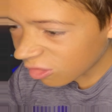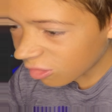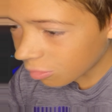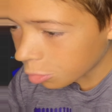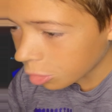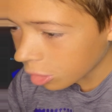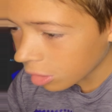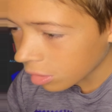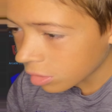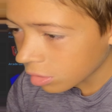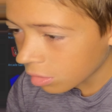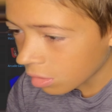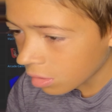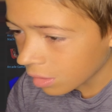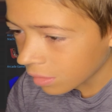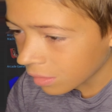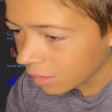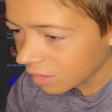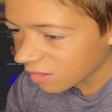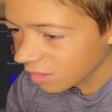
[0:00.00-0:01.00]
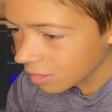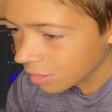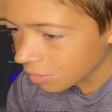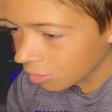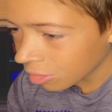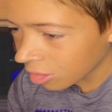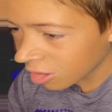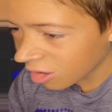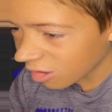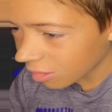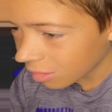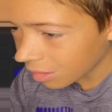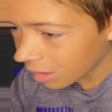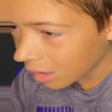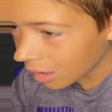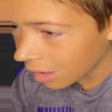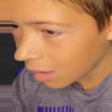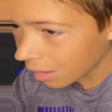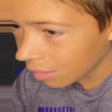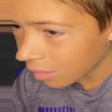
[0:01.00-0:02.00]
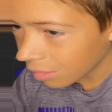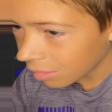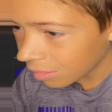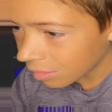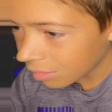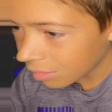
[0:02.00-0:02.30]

we're turning this into an arcade.